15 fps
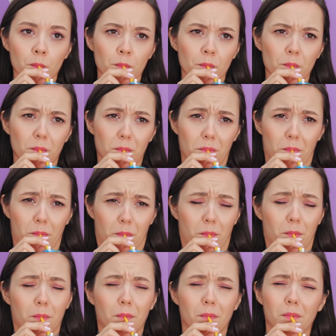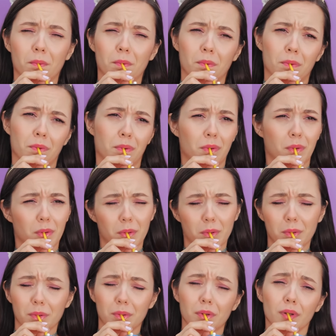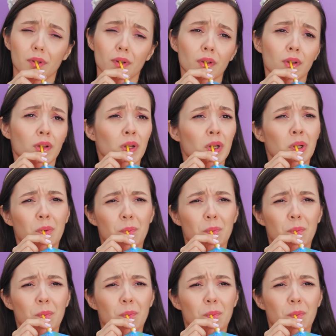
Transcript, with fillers: A very warm beverage.